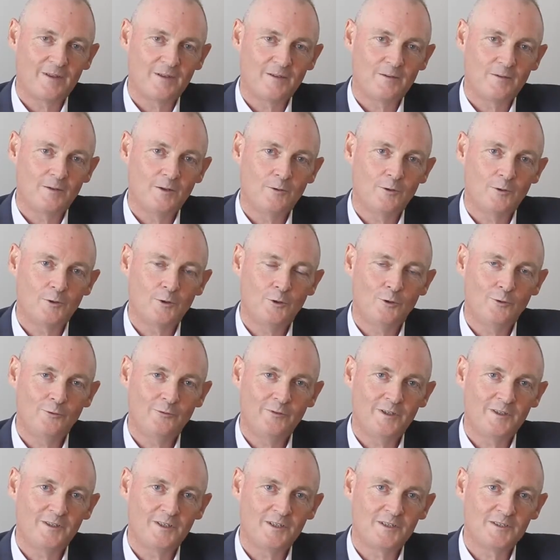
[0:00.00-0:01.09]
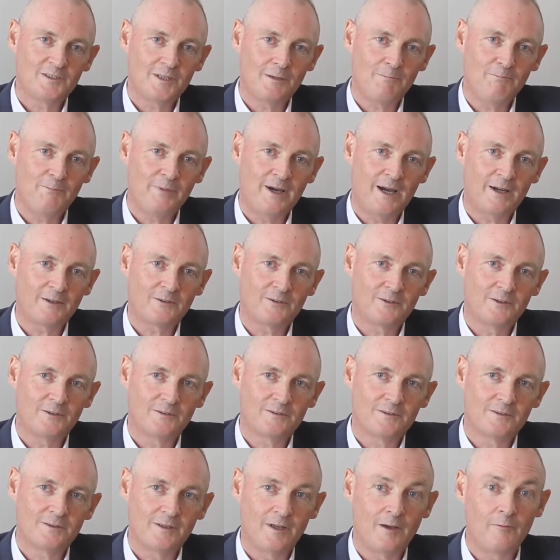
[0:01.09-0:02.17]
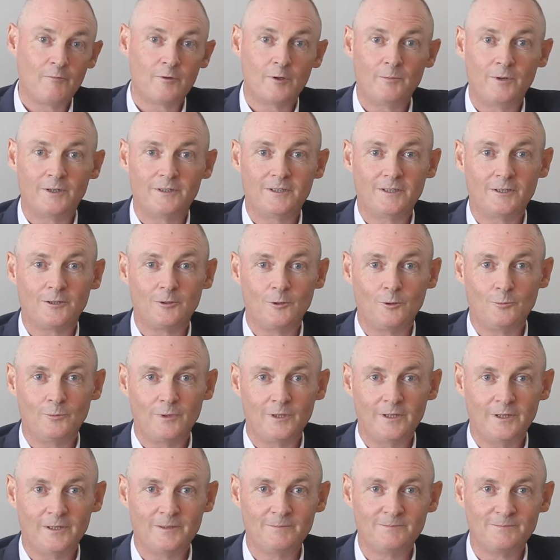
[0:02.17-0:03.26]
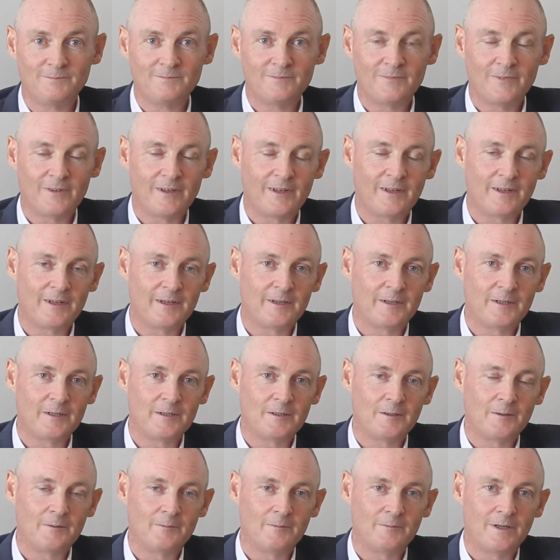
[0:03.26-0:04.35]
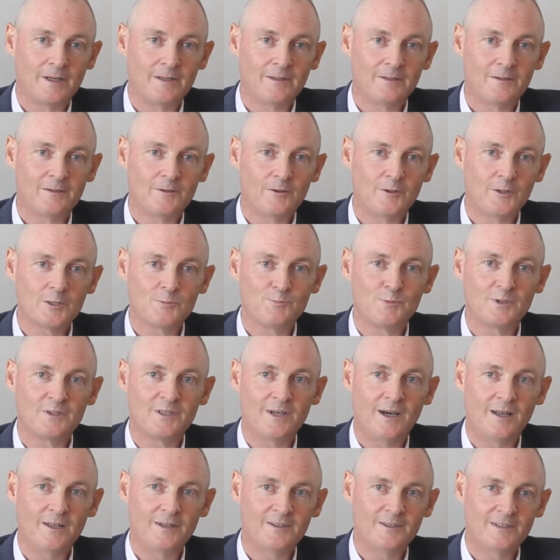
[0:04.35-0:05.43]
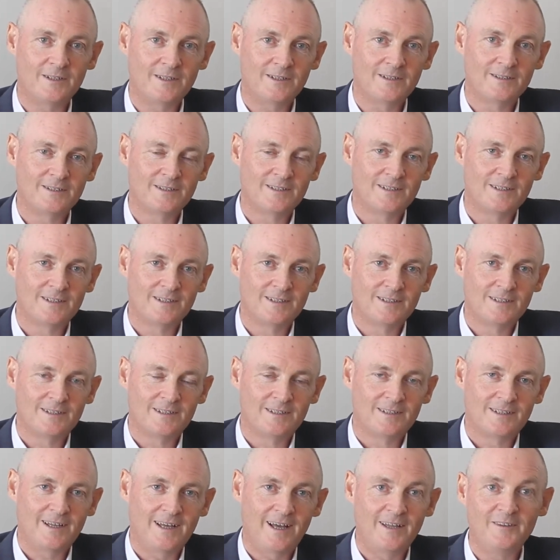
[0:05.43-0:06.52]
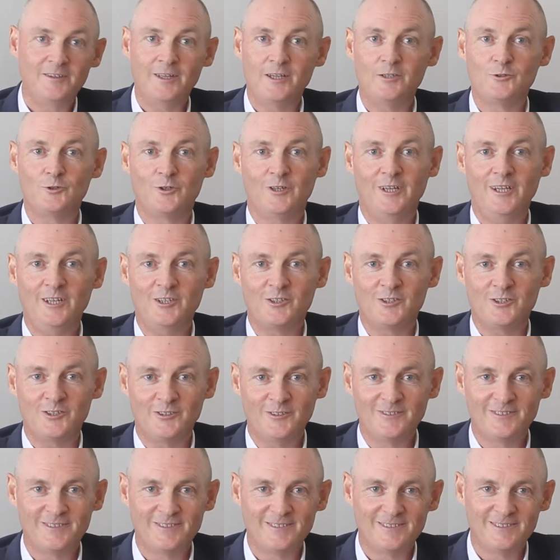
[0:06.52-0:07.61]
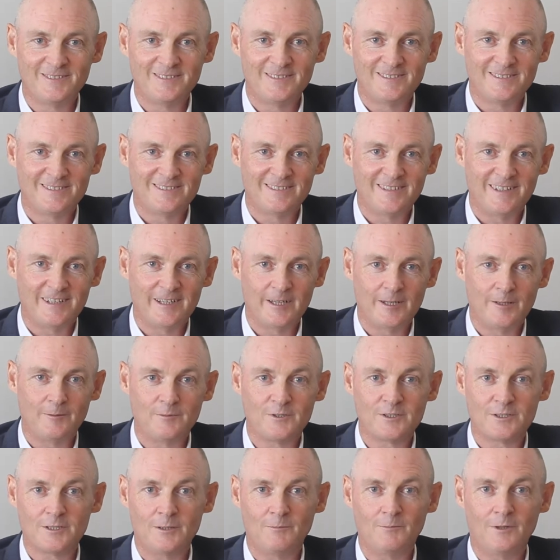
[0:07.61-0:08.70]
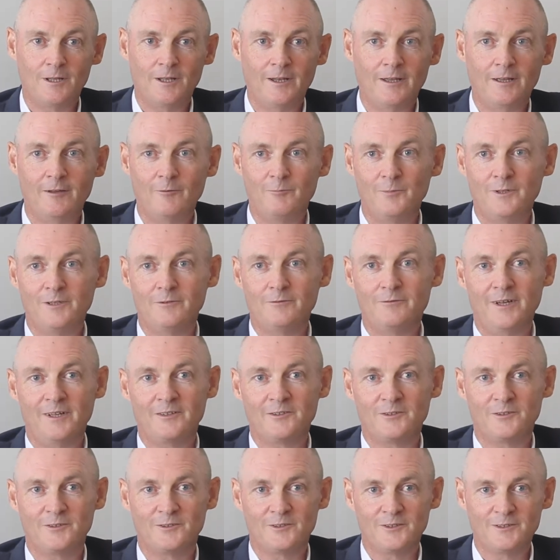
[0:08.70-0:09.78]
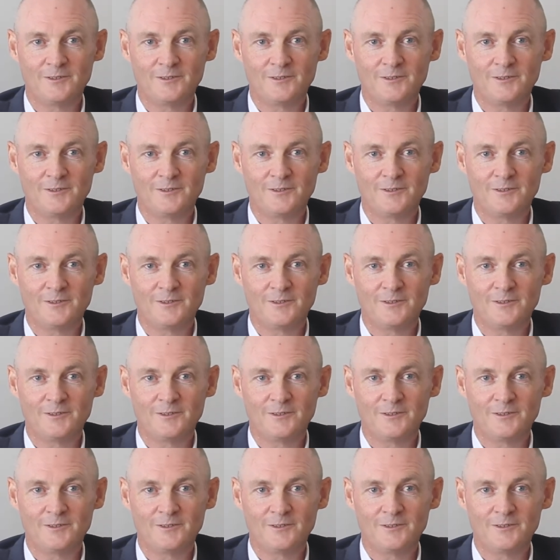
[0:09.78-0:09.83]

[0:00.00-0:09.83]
You know, COVID has impacted everybody globally, and hospitality and education similarly have been affected.